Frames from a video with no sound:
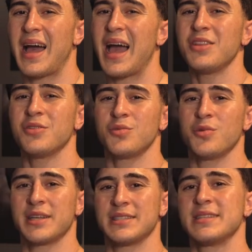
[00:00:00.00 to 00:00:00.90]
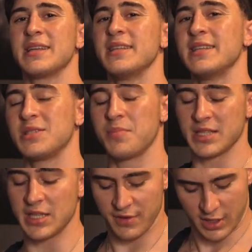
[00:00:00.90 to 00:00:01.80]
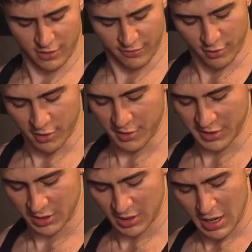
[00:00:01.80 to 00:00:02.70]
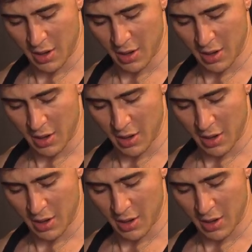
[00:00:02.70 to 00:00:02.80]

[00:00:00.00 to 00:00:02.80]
I don't do exercises specific for this